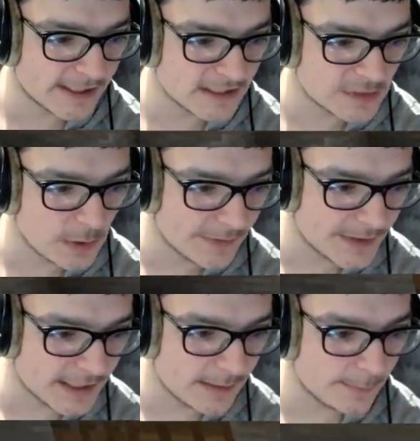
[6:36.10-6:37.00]
it as well with
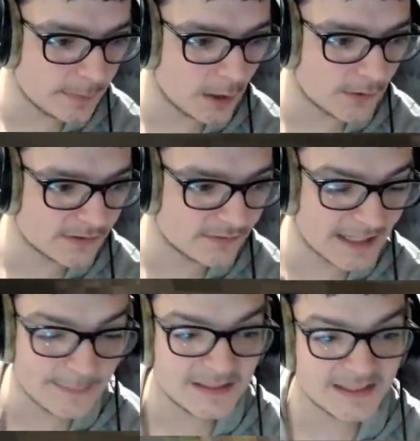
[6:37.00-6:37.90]
the blocks of
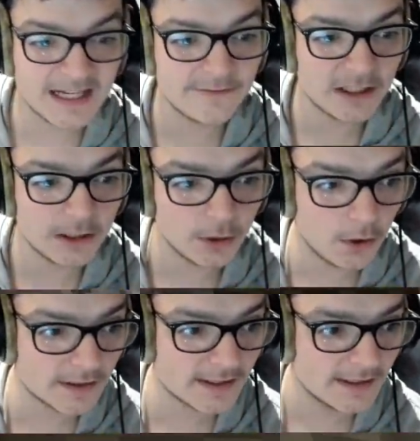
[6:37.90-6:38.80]
lapis to give it
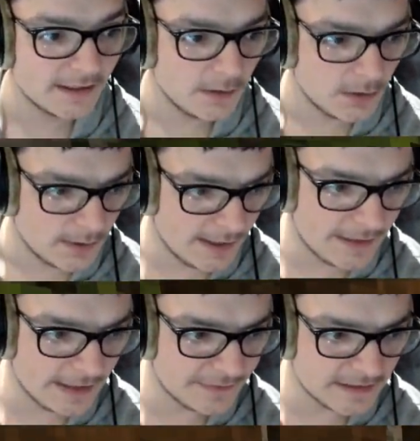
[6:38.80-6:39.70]
luck, and
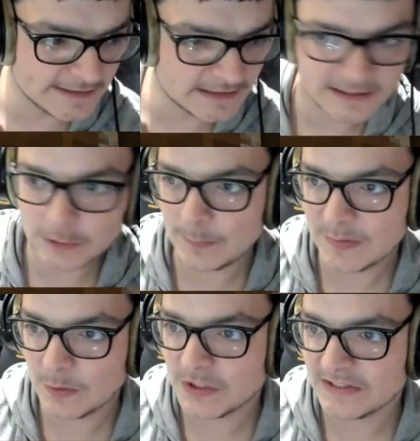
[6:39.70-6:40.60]
then these little
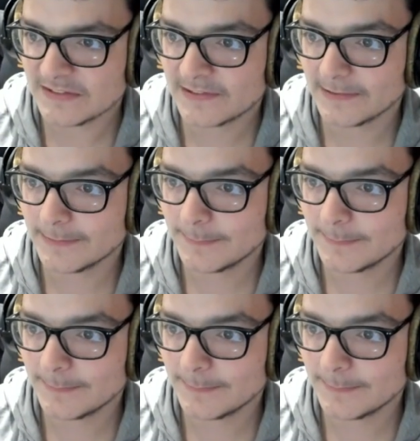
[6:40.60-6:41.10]
beauties can